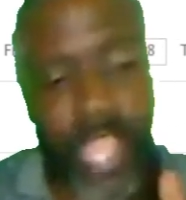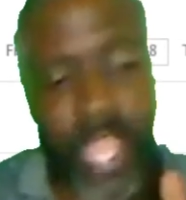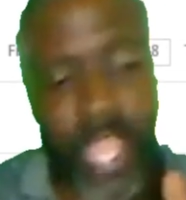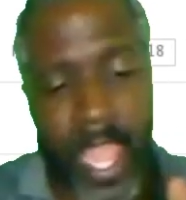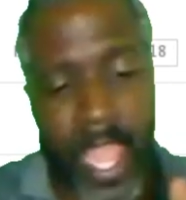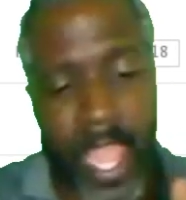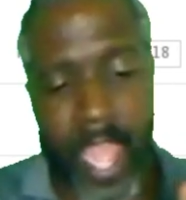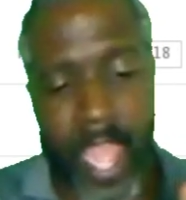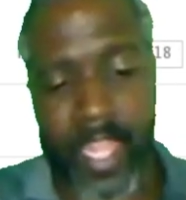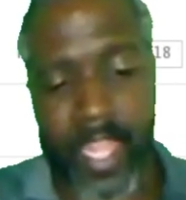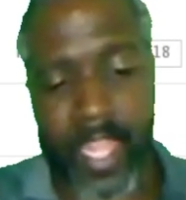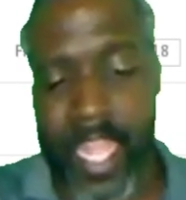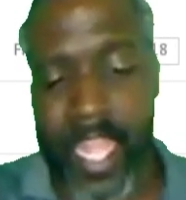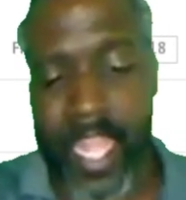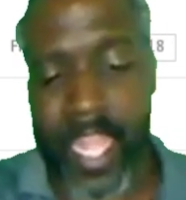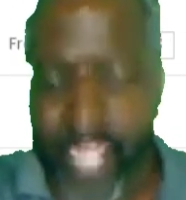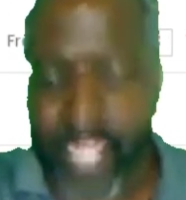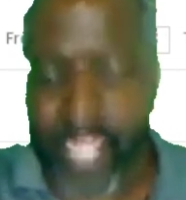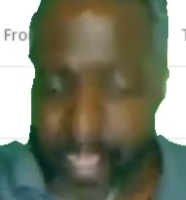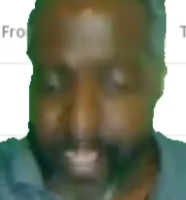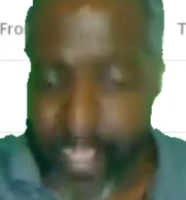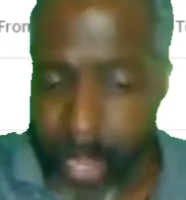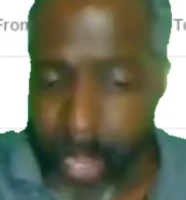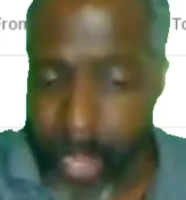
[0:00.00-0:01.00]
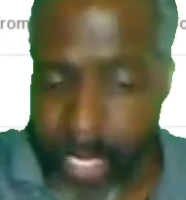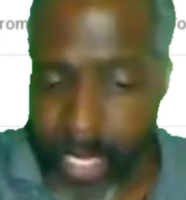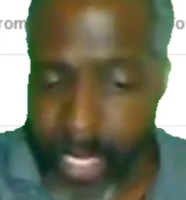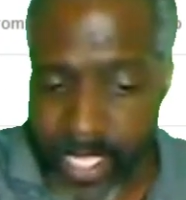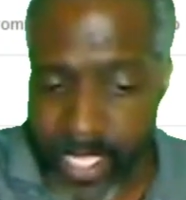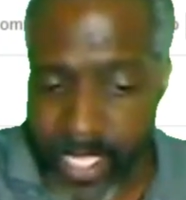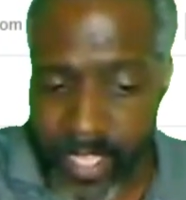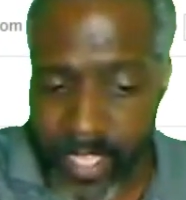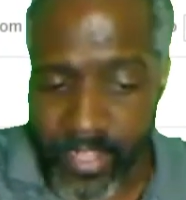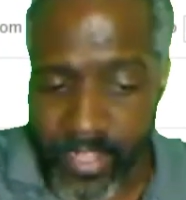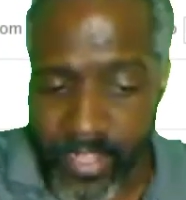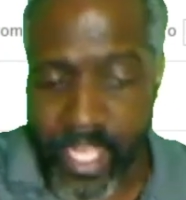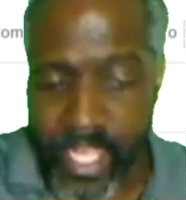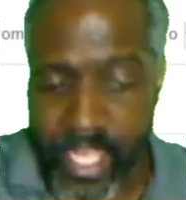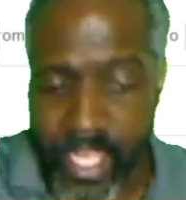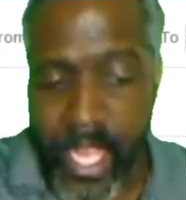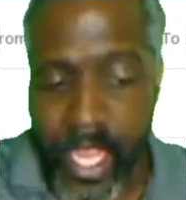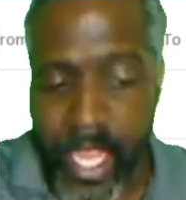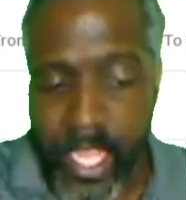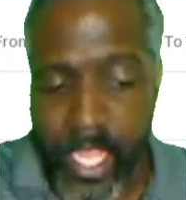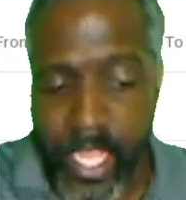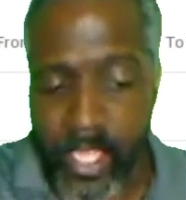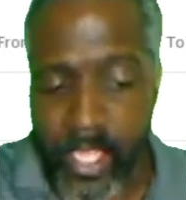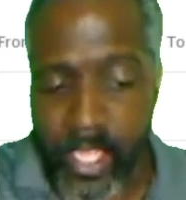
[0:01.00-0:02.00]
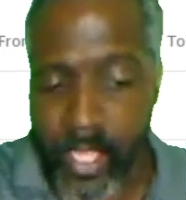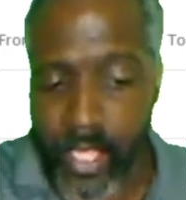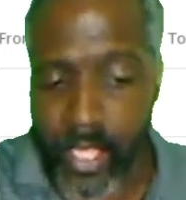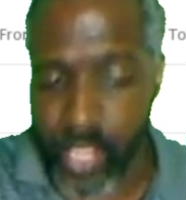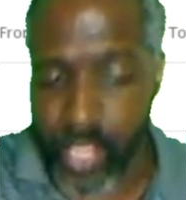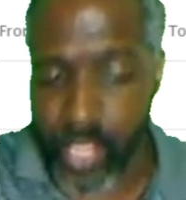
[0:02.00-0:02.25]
and legacy market activity is also